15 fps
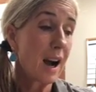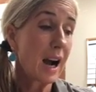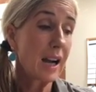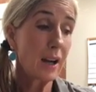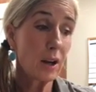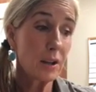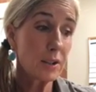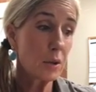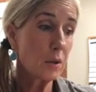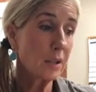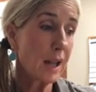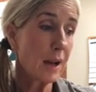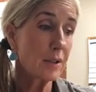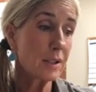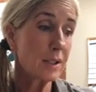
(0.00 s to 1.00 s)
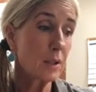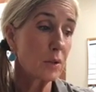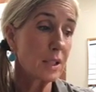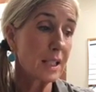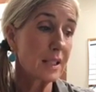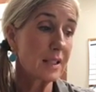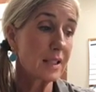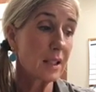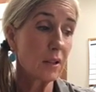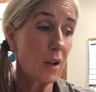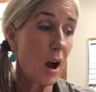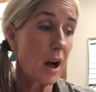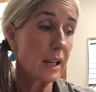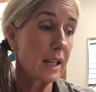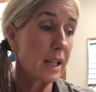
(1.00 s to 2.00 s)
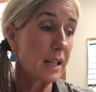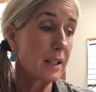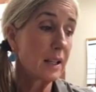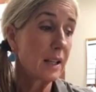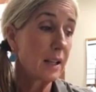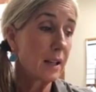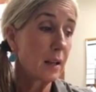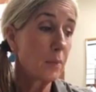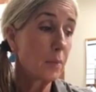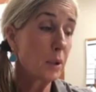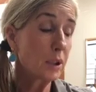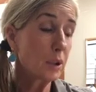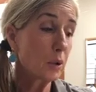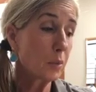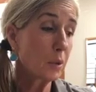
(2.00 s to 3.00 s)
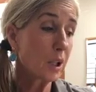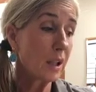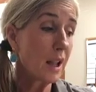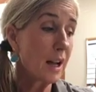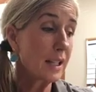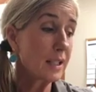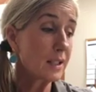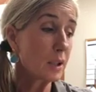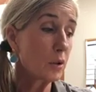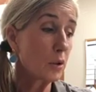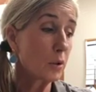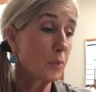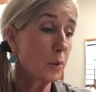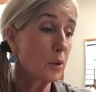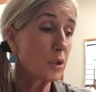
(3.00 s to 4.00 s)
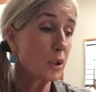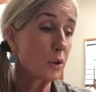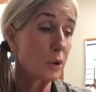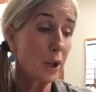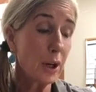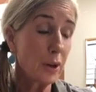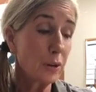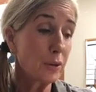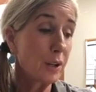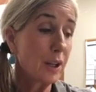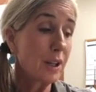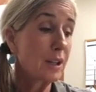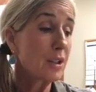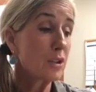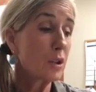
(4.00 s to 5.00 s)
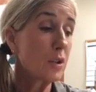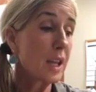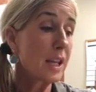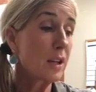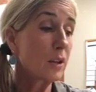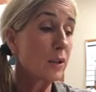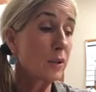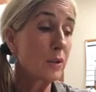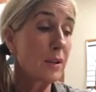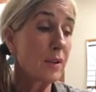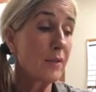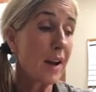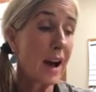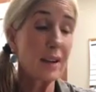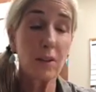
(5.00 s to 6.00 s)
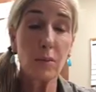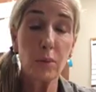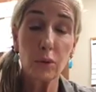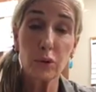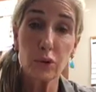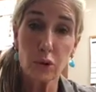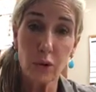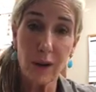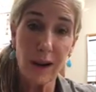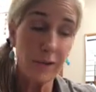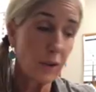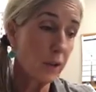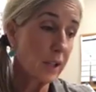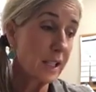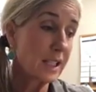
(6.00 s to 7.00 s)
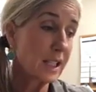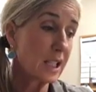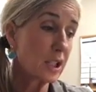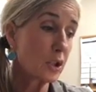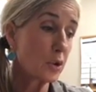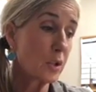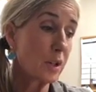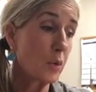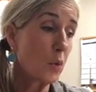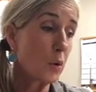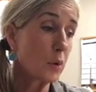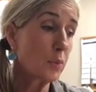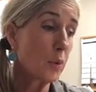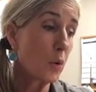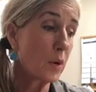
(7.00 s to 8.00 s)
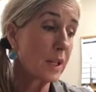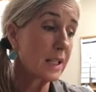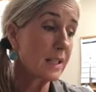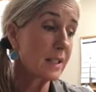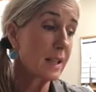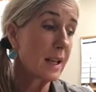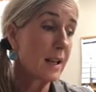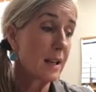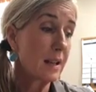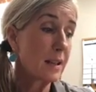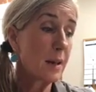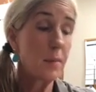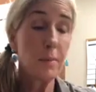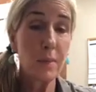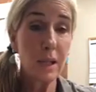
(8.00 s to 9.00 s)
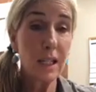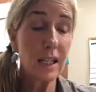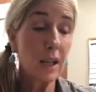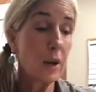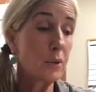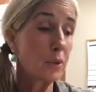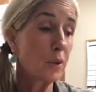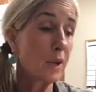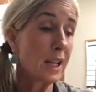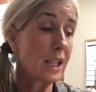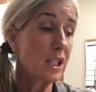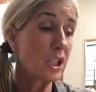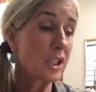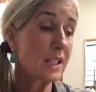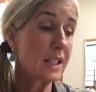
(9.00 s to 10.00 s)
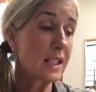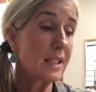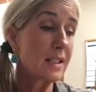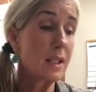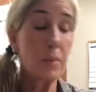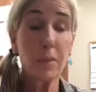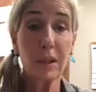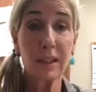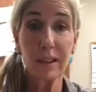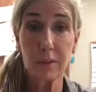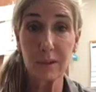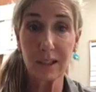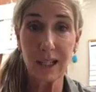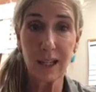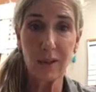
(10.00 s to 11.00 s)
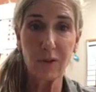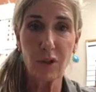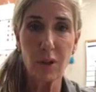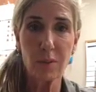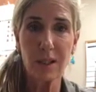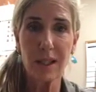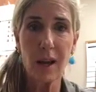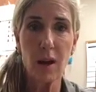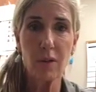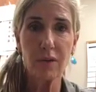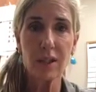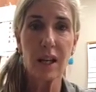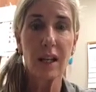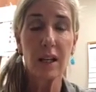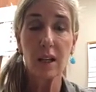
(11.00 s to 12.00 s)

I also allow associates to log in and book their clients under a personal code so they earn the valuable travel industry award points that many owner agencies typically retain for themselves.